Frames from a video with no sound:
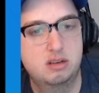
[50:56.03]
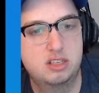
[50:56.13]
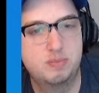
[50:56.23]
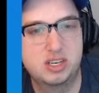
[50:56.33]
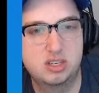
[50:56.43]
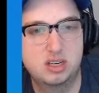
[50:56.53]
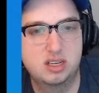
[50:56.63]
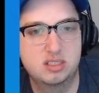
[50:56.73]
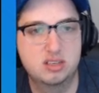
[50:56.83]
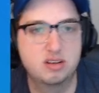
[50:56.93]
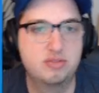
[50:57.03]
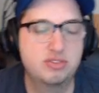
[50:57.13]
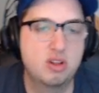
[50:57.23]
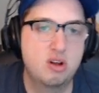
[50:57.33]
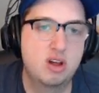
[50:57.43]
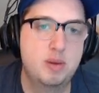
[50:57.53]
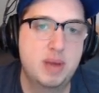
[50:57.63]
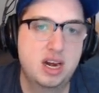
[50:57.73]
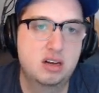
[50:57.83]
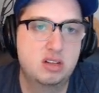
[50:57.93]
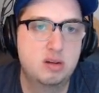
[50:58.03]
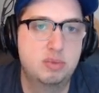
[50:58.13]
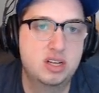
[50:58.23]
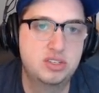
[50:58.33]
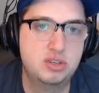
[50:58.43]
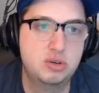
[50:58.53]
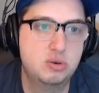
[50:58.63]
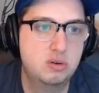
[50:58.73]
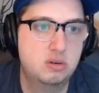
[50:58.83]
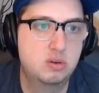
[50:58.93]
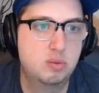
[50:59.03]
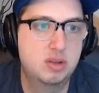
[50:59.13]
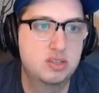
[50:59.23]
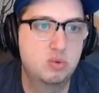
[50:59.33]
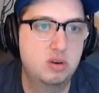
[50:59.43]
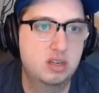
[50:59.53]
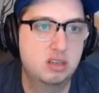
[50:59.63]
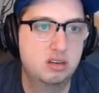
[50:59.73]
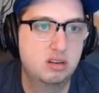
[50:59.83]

Especially, is a flaw automatically a +2 or +1?